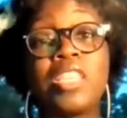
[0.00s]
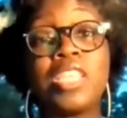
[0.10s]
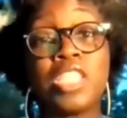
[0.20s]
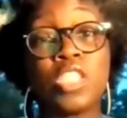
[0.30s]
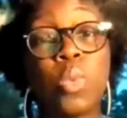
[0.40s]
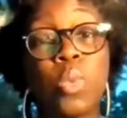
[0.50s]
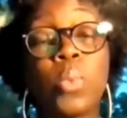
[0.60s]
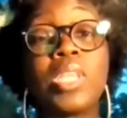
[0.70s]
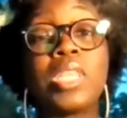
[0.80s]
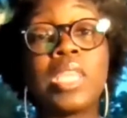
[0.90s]
this is where
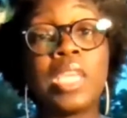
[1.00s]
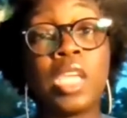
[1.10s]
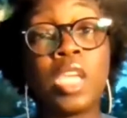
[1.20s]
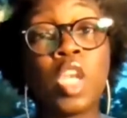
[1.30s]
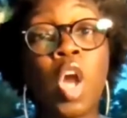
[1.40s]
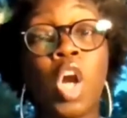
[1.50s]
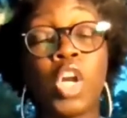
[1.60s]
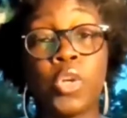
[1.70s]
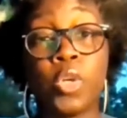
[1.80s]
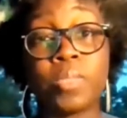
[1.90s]
we lean on
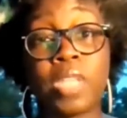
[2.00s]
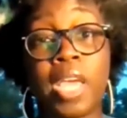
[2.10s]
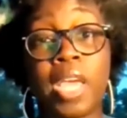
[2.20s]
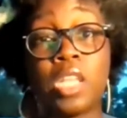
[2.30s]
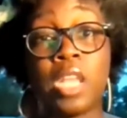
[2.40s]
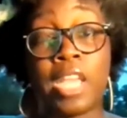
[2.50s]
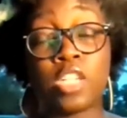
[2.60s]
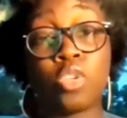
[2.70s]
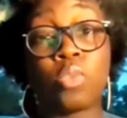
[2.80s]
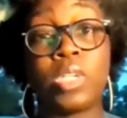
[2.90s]
groups like the
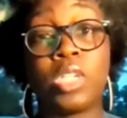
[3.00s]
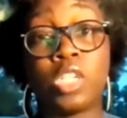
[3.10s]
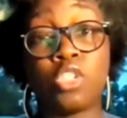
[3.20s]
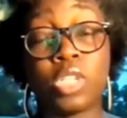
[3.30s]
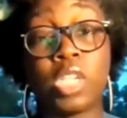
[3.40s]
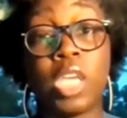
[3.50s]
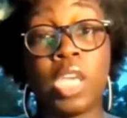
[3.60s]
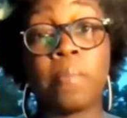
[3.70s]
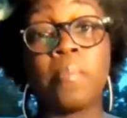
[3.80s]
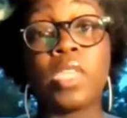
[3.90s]
national
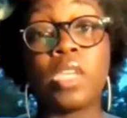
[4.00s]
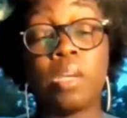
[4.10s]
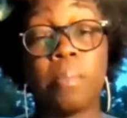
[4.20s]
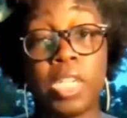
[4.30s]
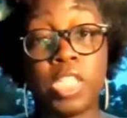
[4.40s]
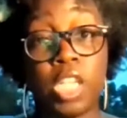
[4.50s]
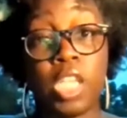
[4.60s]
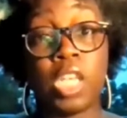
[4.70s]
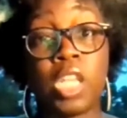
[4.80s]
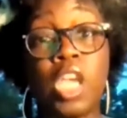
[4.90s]
redistricting
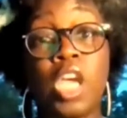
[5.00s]
commission